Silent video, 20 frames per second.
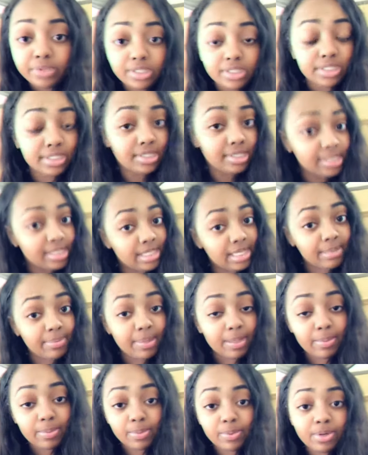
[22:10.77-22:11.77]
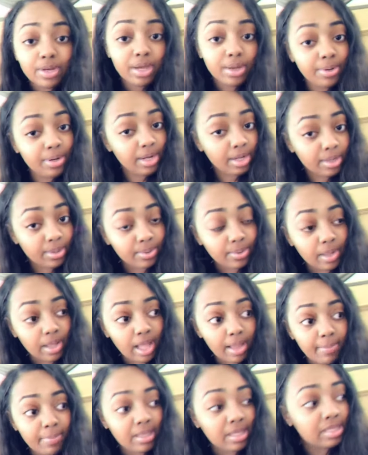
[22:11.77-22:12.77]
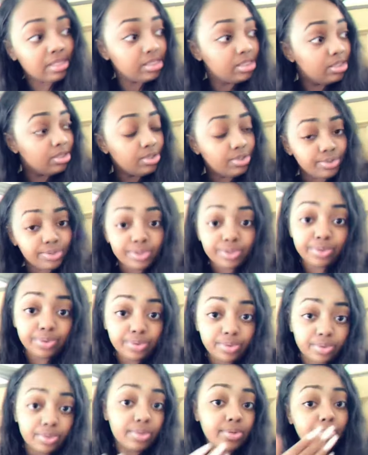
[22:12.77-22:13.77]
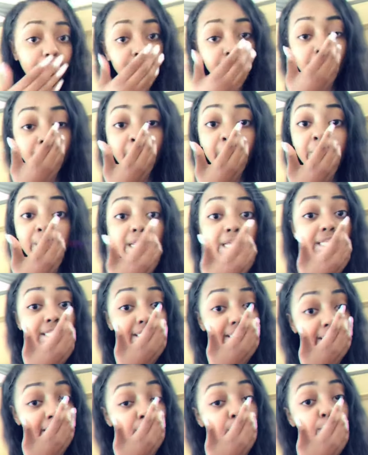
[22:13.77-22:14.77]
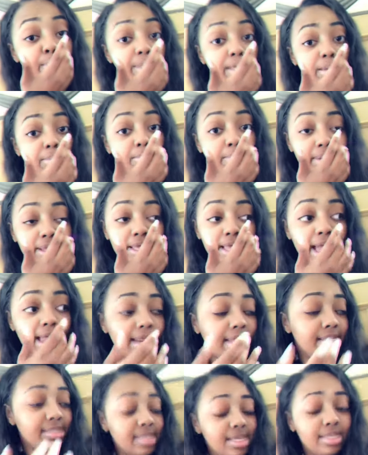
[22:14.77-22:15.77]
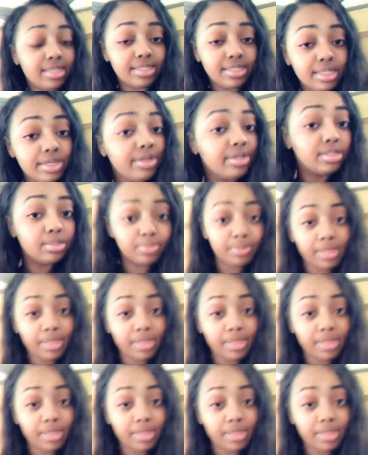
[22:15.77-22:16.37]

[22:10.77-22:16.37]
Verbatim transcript: Just to let people know though. I mean it's the truth. People did tell me, but I didn't take it serious